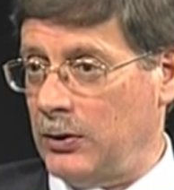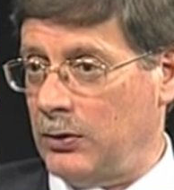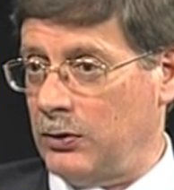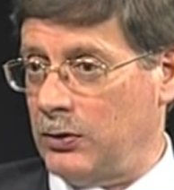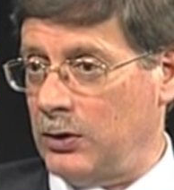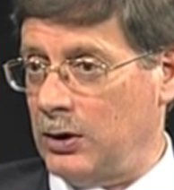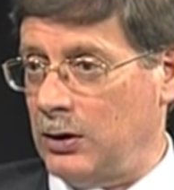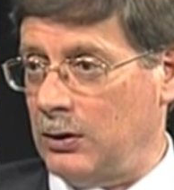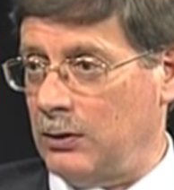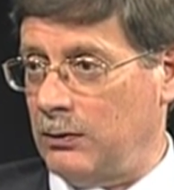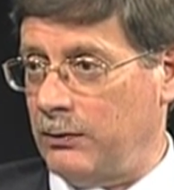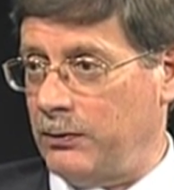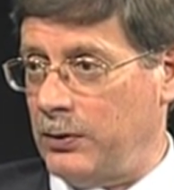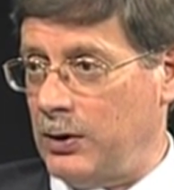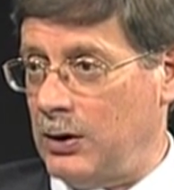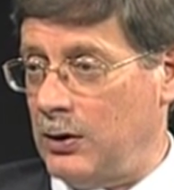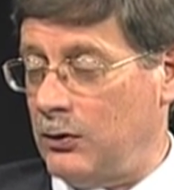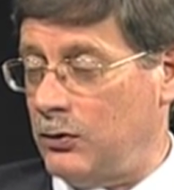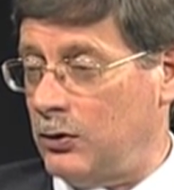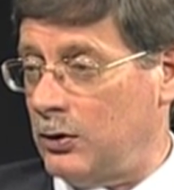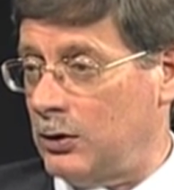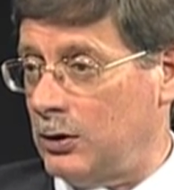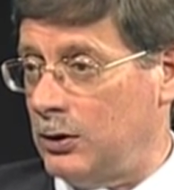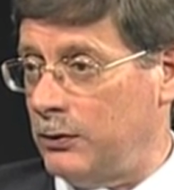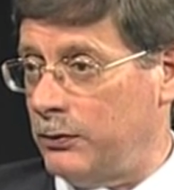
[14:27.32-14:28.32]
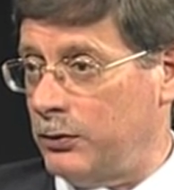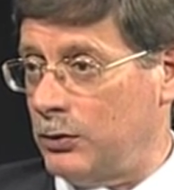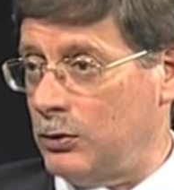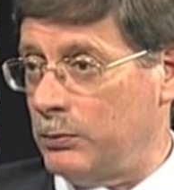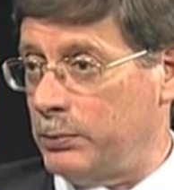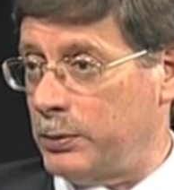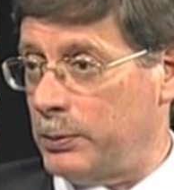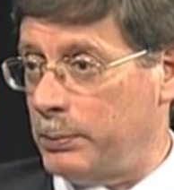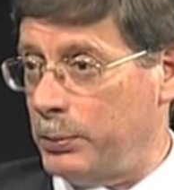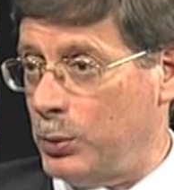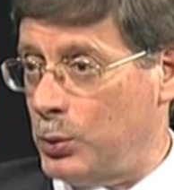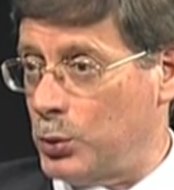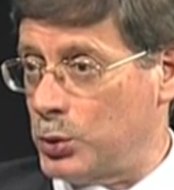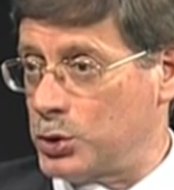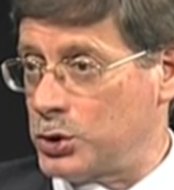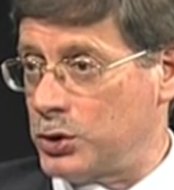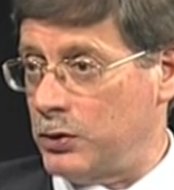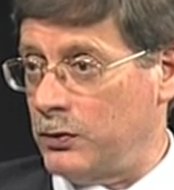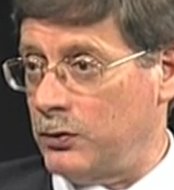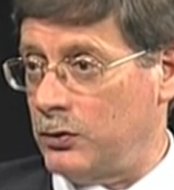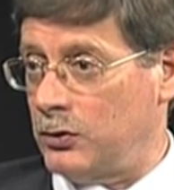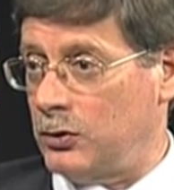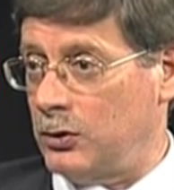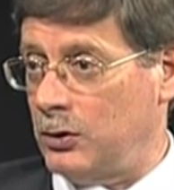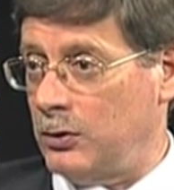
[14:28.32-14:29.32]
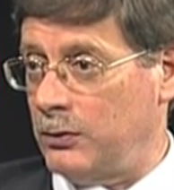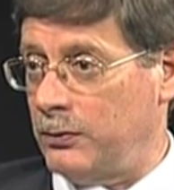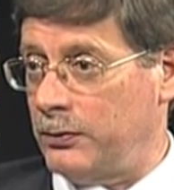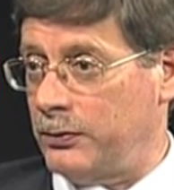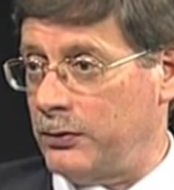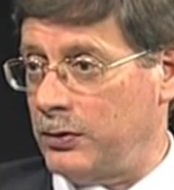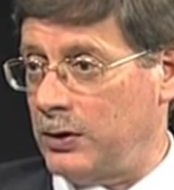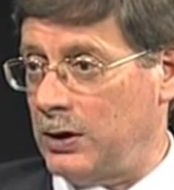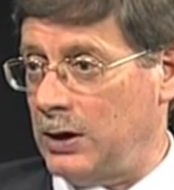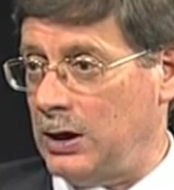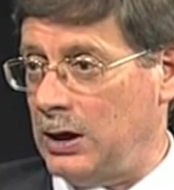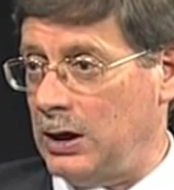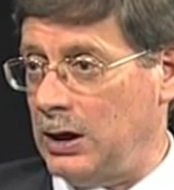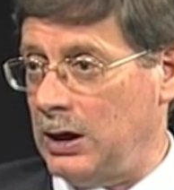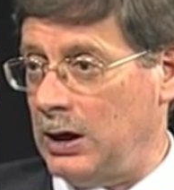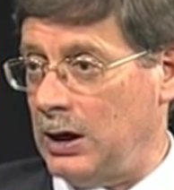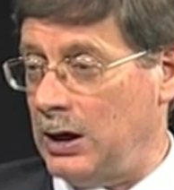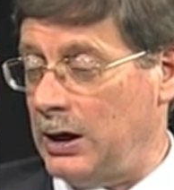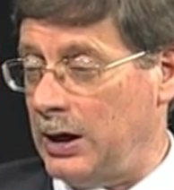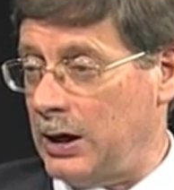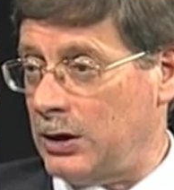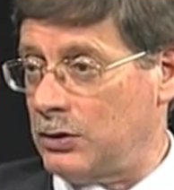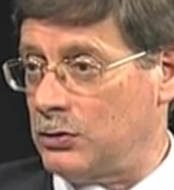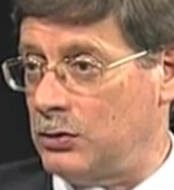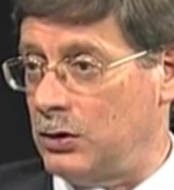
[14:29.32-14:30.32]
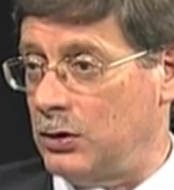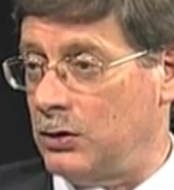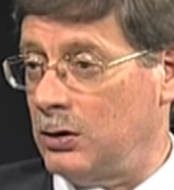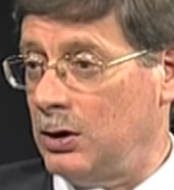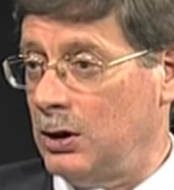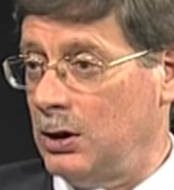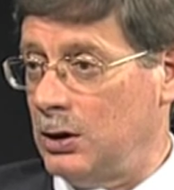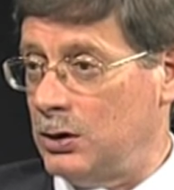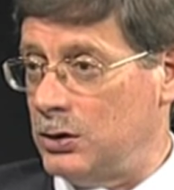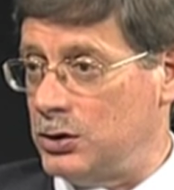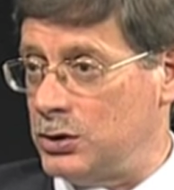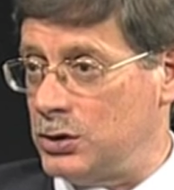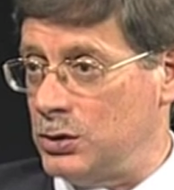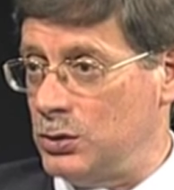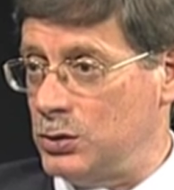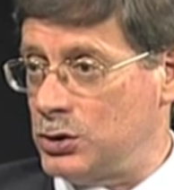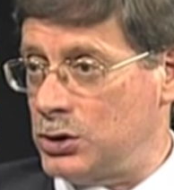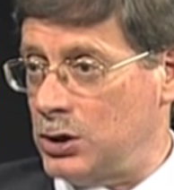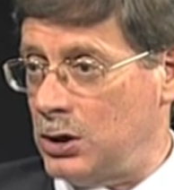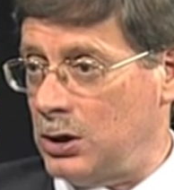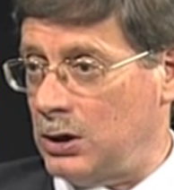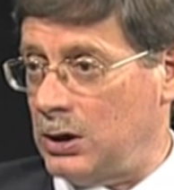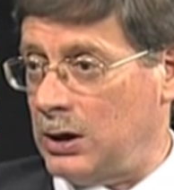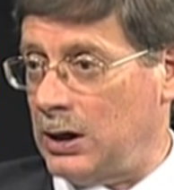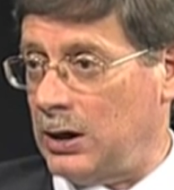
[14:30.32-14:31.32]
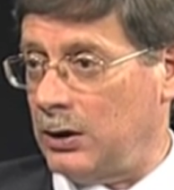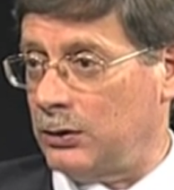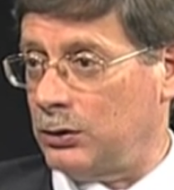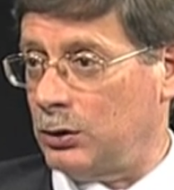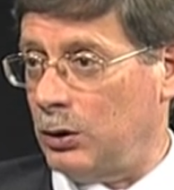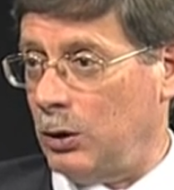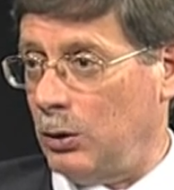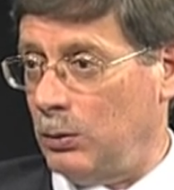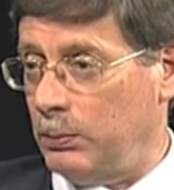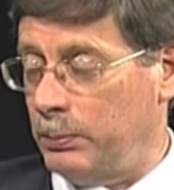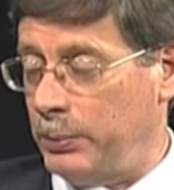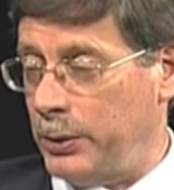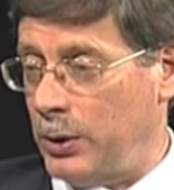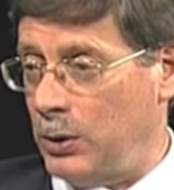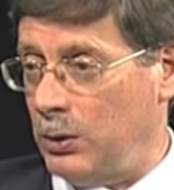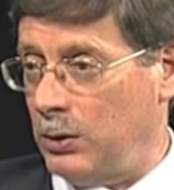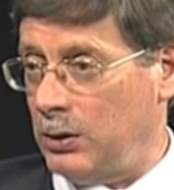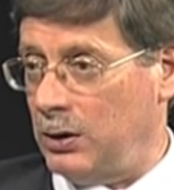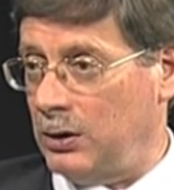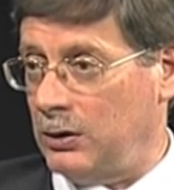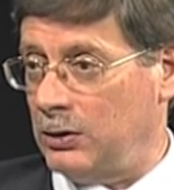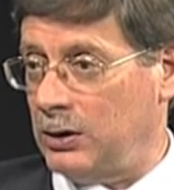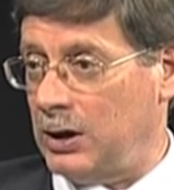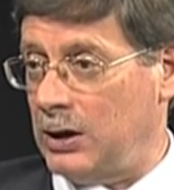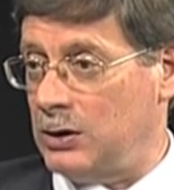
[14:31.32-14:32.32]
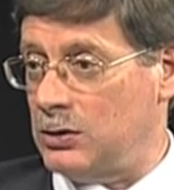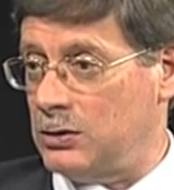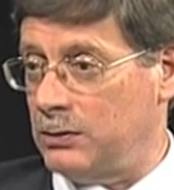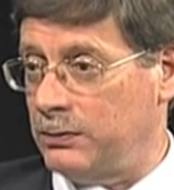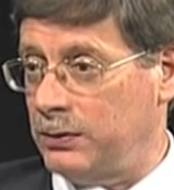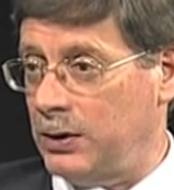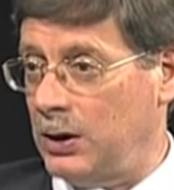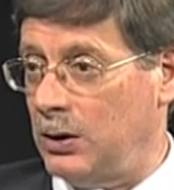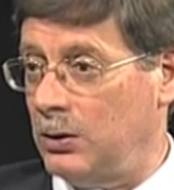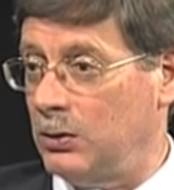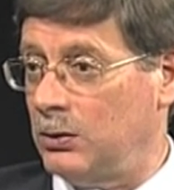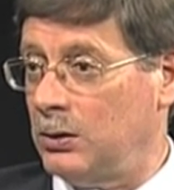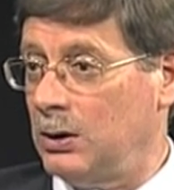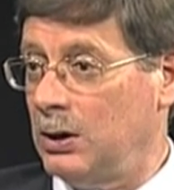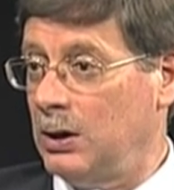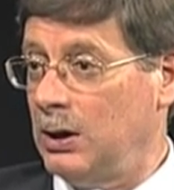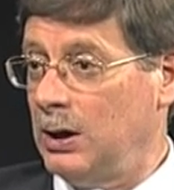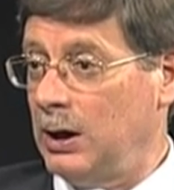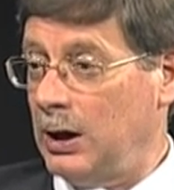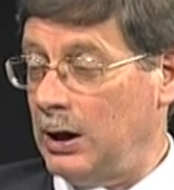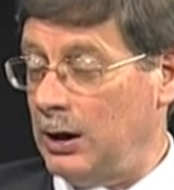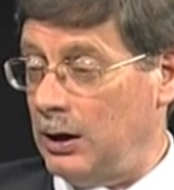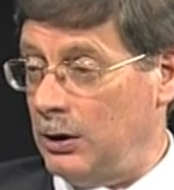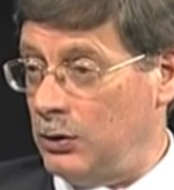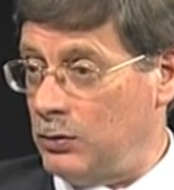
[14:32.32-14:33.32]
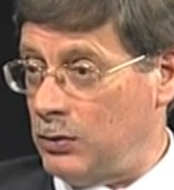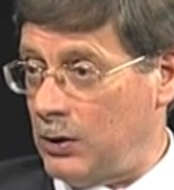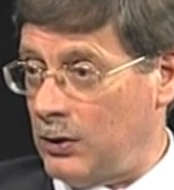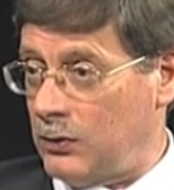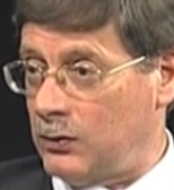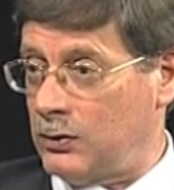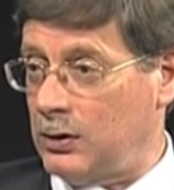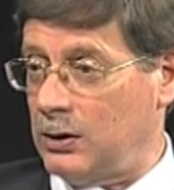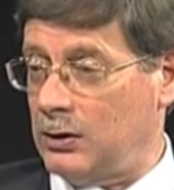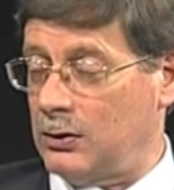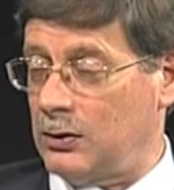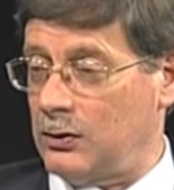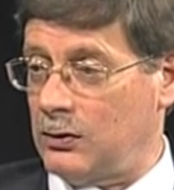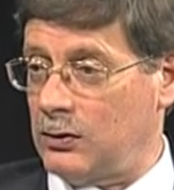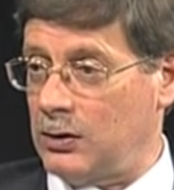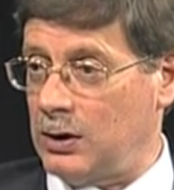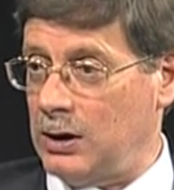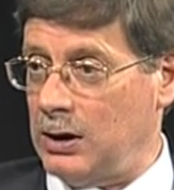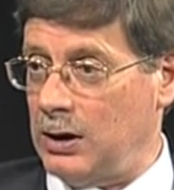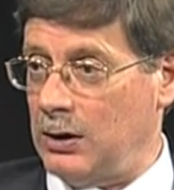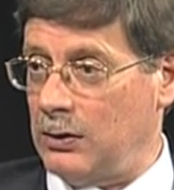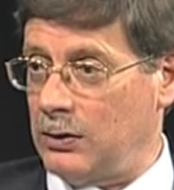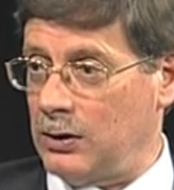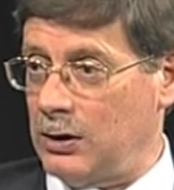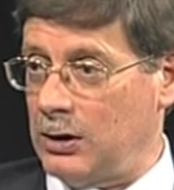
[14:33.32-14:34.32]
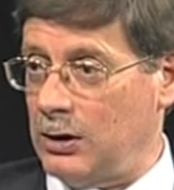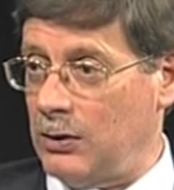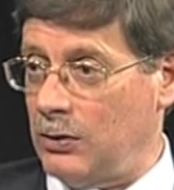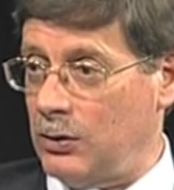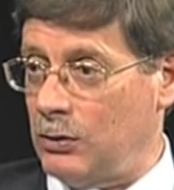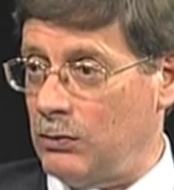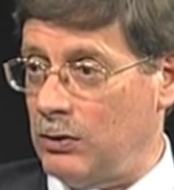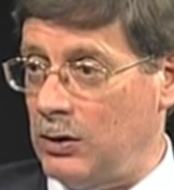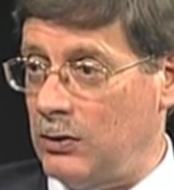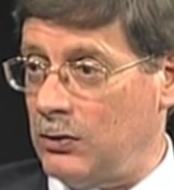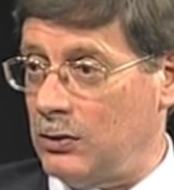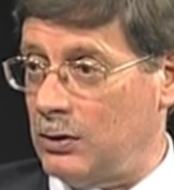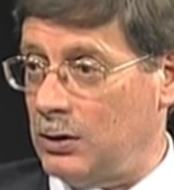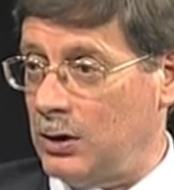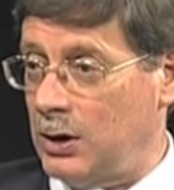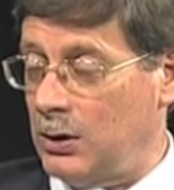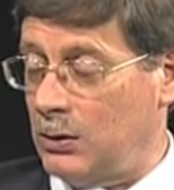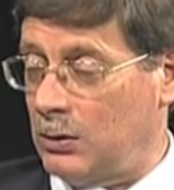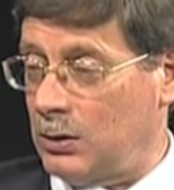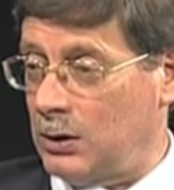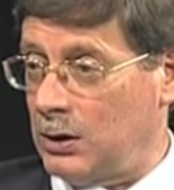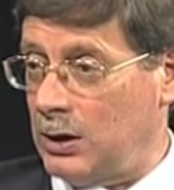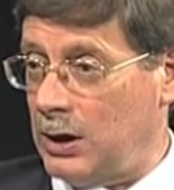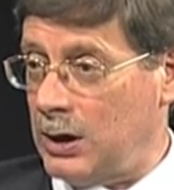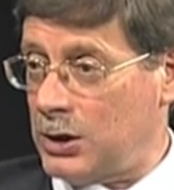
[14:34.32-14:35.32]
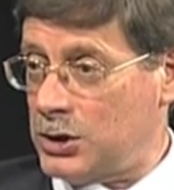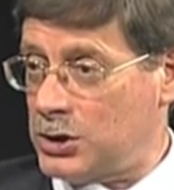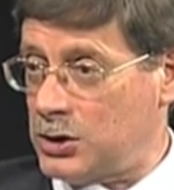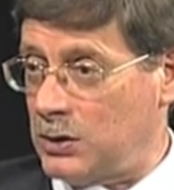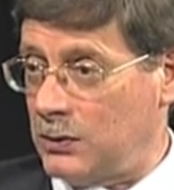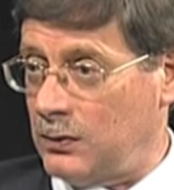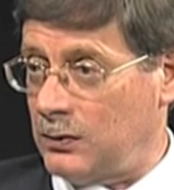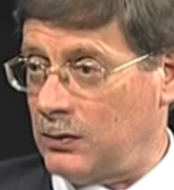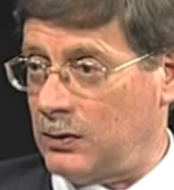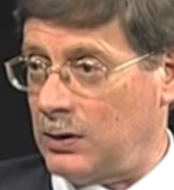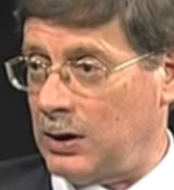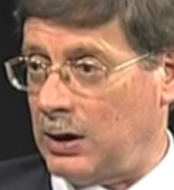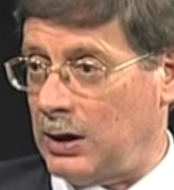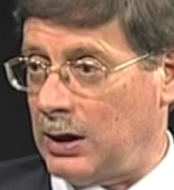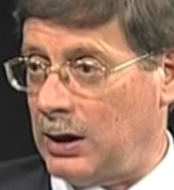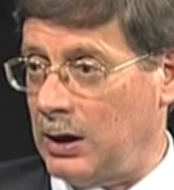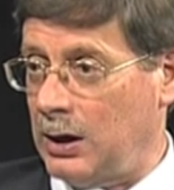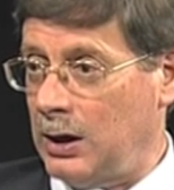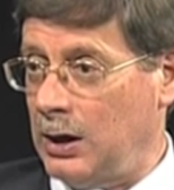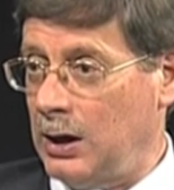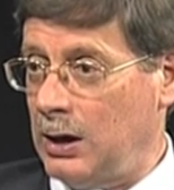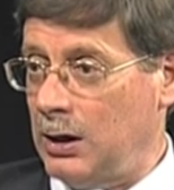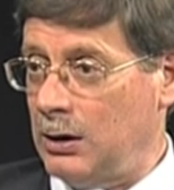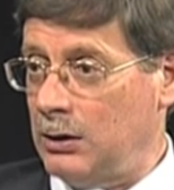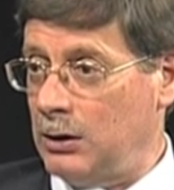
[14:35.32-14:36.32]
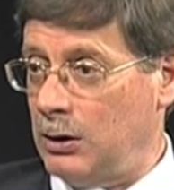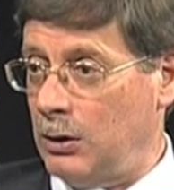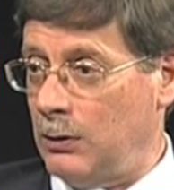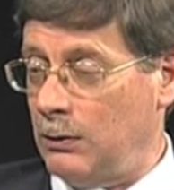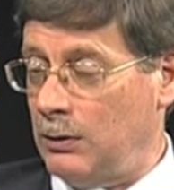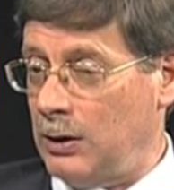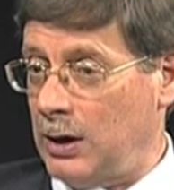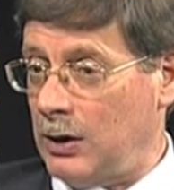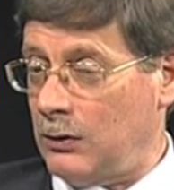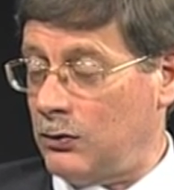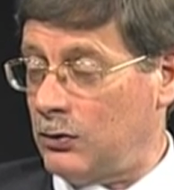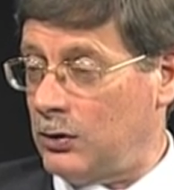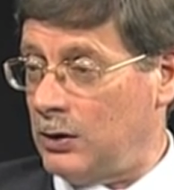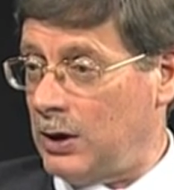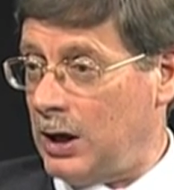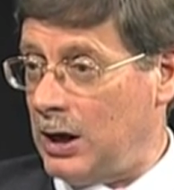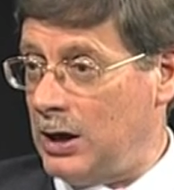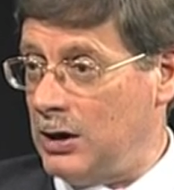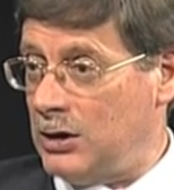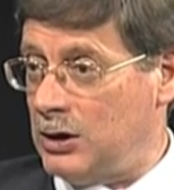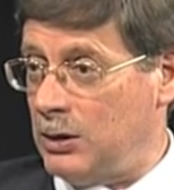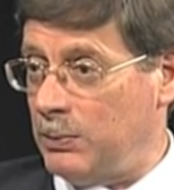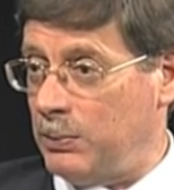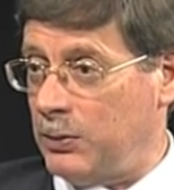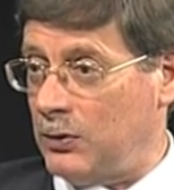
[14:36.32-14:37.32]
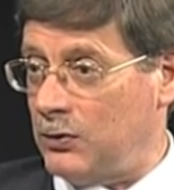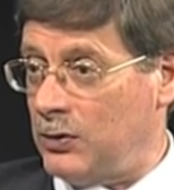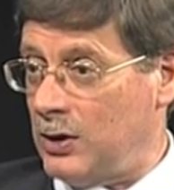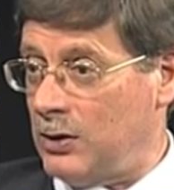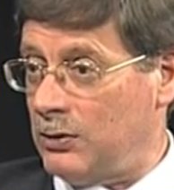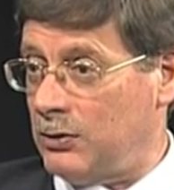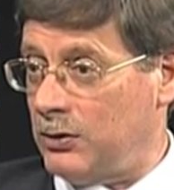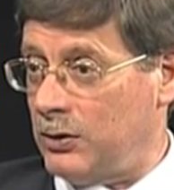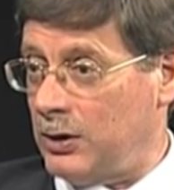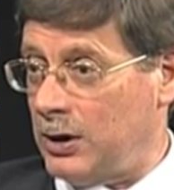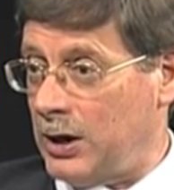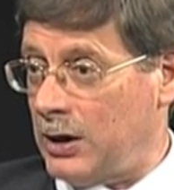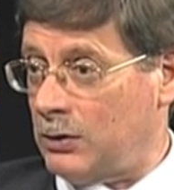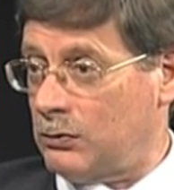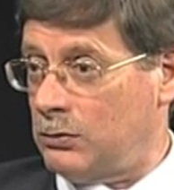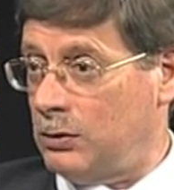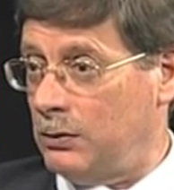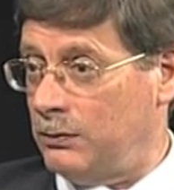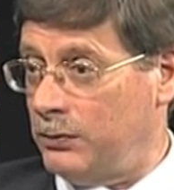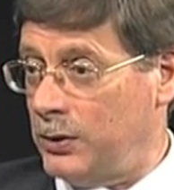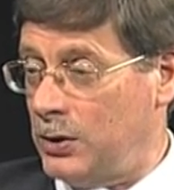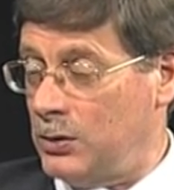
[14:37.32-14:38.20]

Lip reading: that very significant proportions of the electorate do turn out on polling day to vote. And interesting to see that in the recent local elections here, no less than 80% of the electorate